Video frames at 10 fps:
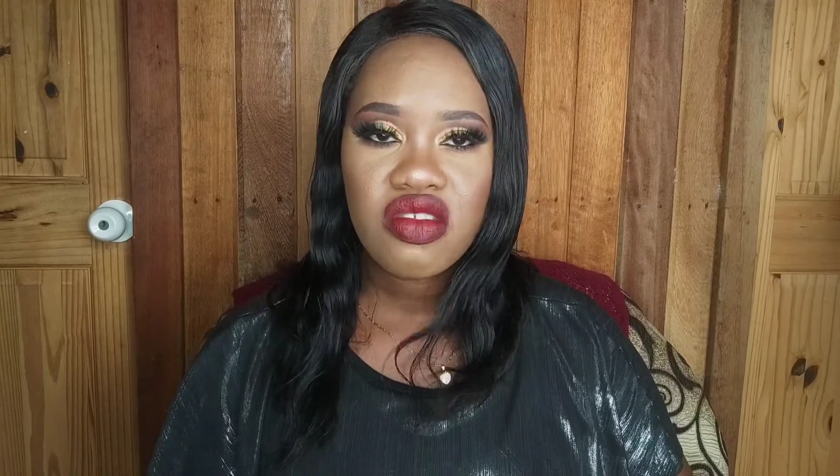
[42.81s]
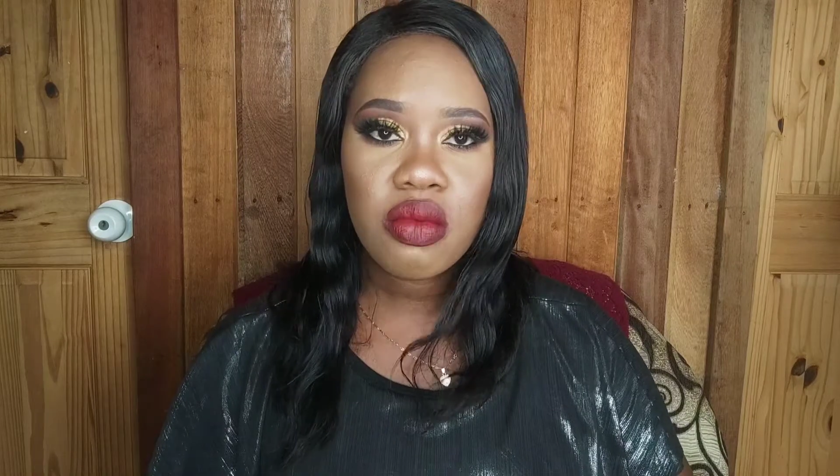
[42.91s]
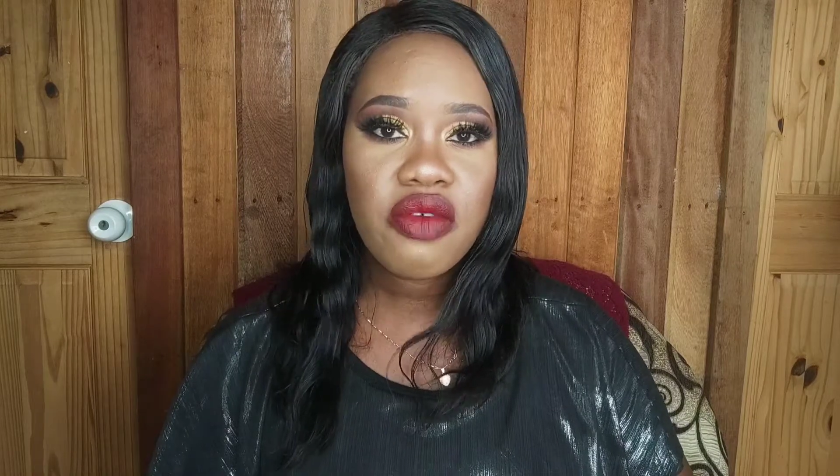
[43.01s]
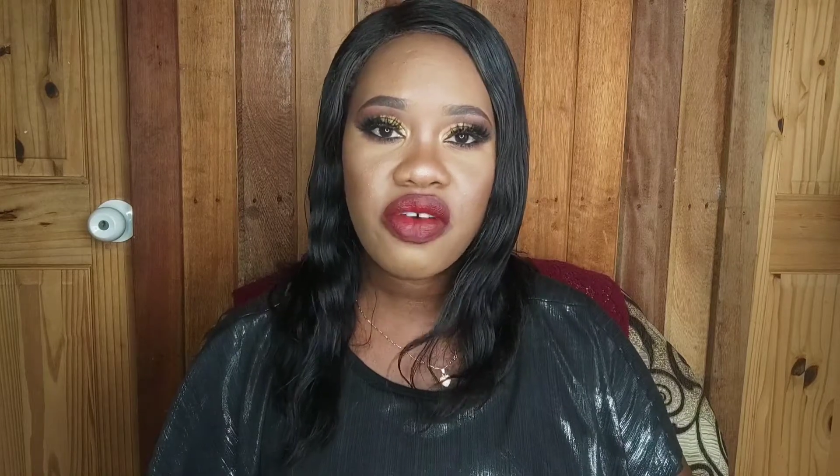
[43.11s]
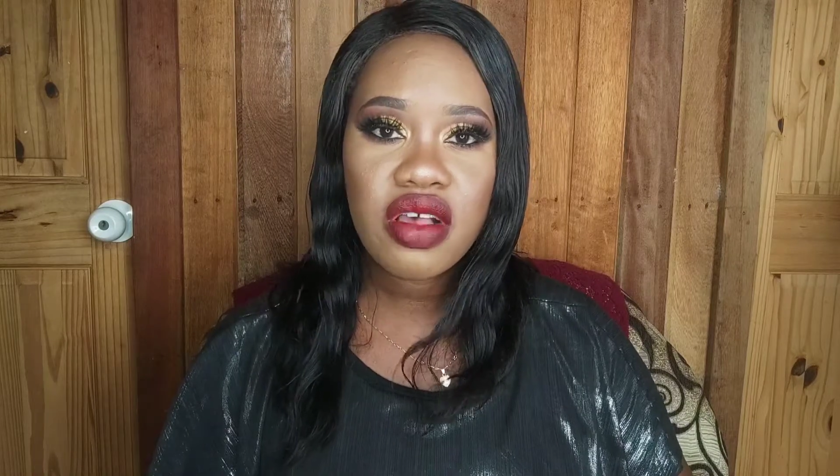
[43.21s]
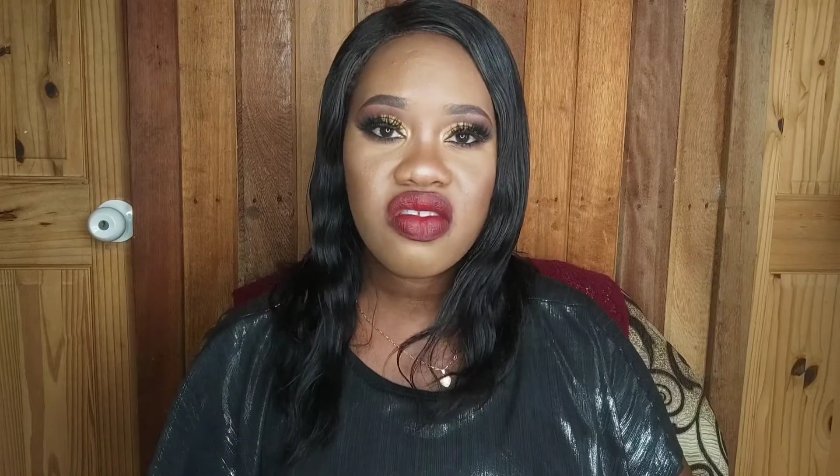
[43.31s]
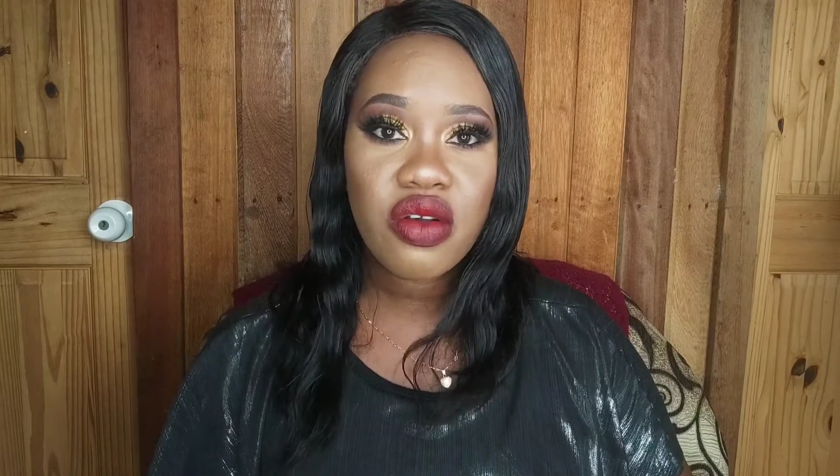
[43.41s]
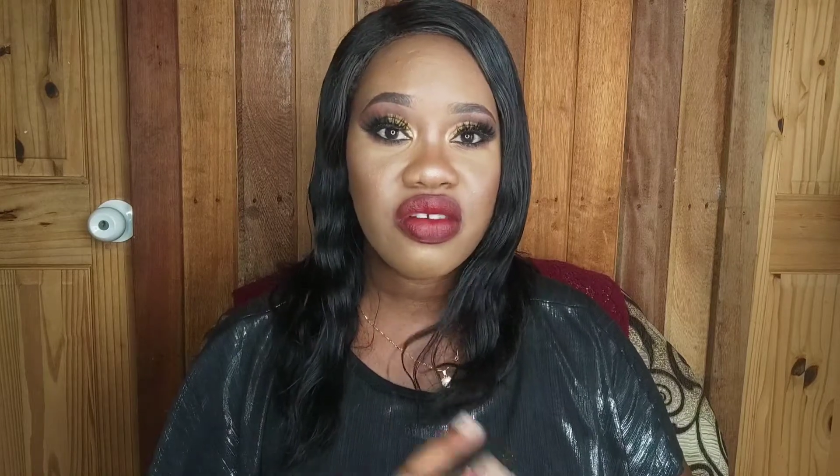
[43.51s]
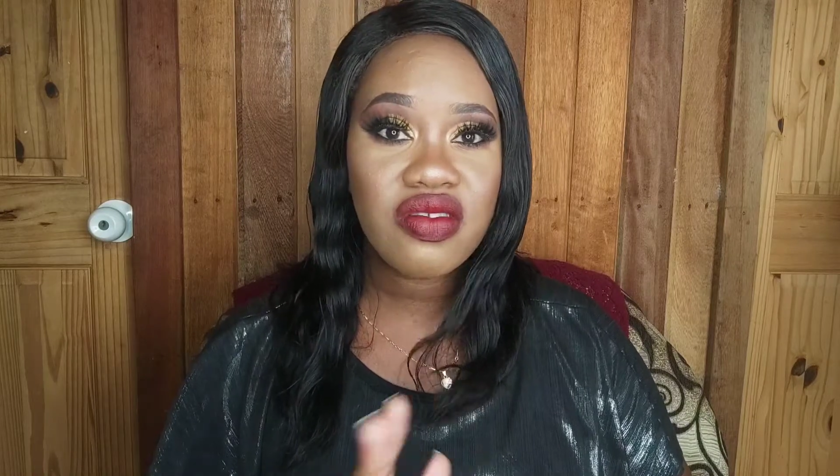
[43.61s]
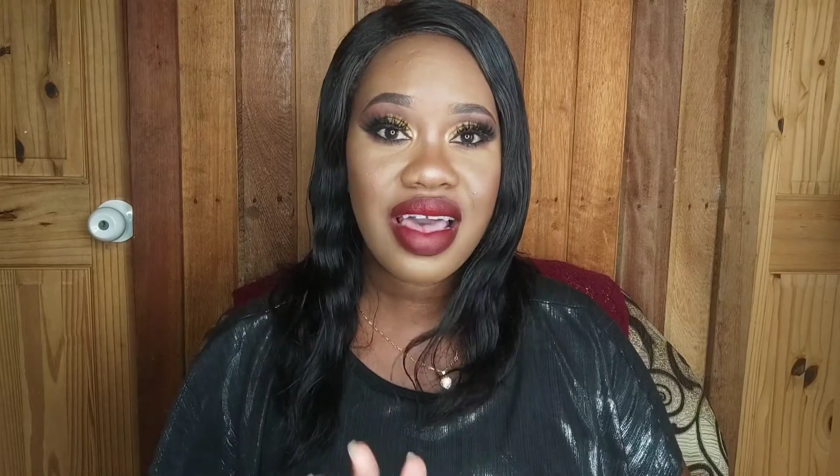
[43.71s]
some of us,
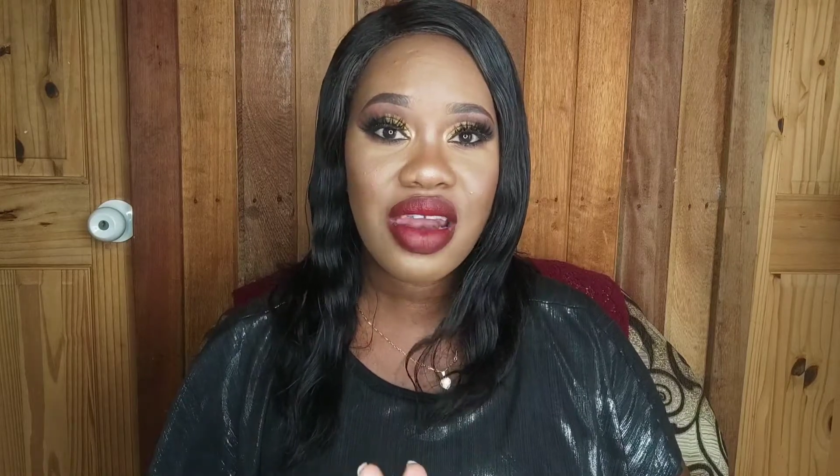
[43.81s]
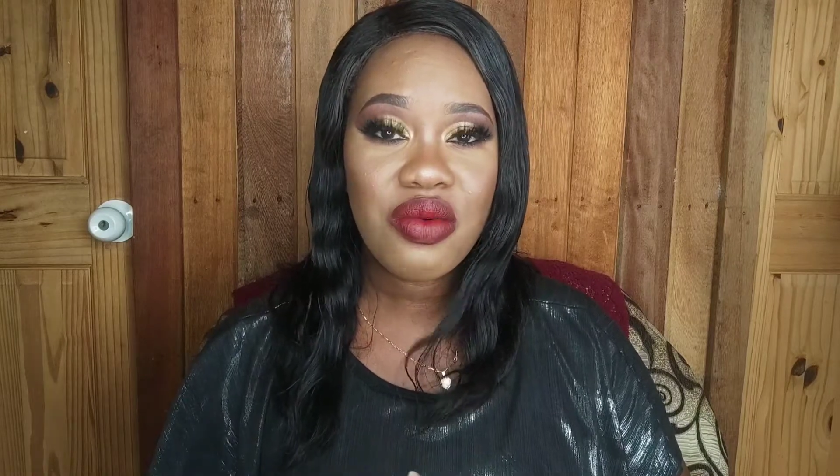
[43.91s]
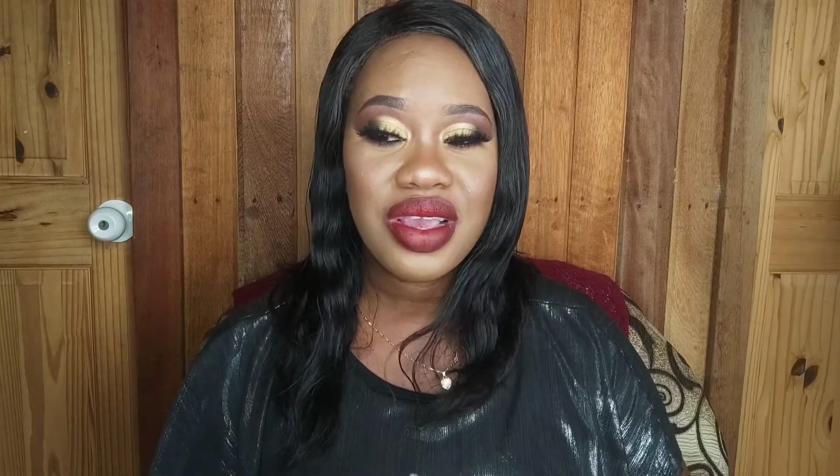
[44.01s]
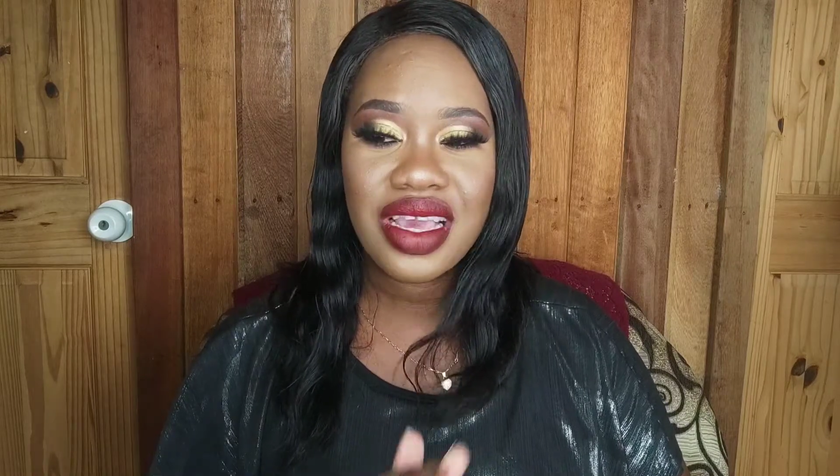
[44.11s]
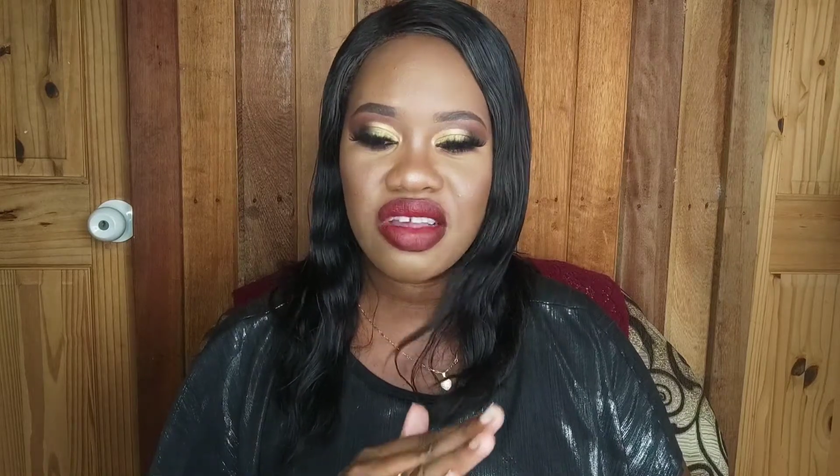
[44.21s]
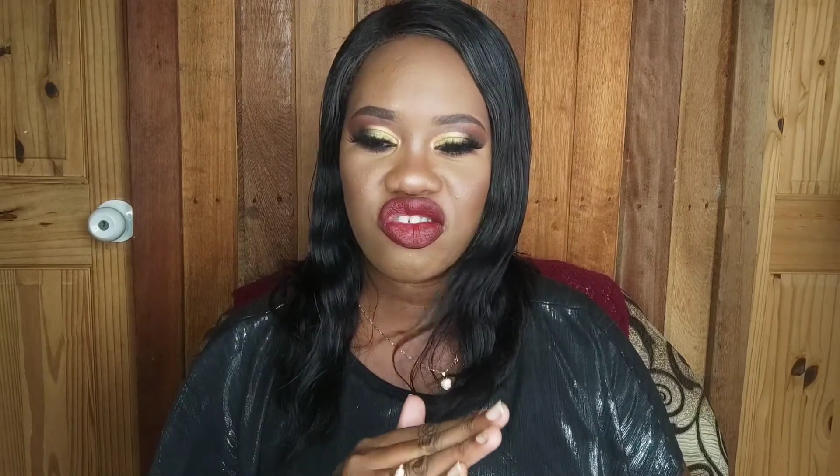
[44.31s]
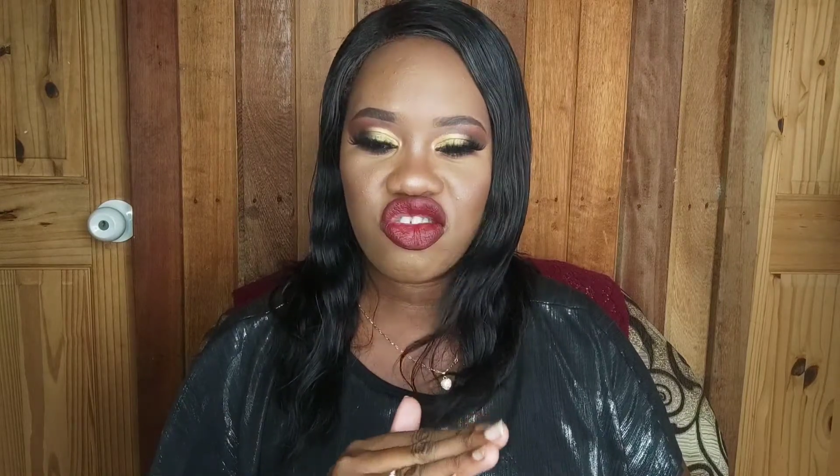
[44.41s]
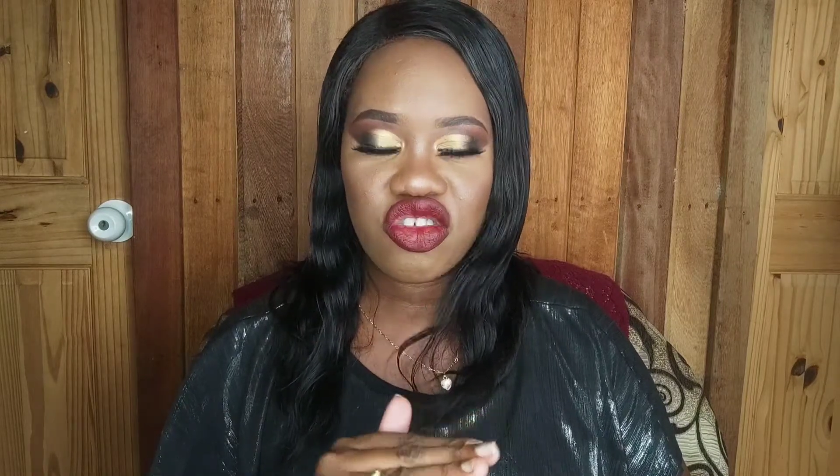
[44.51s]
our salary is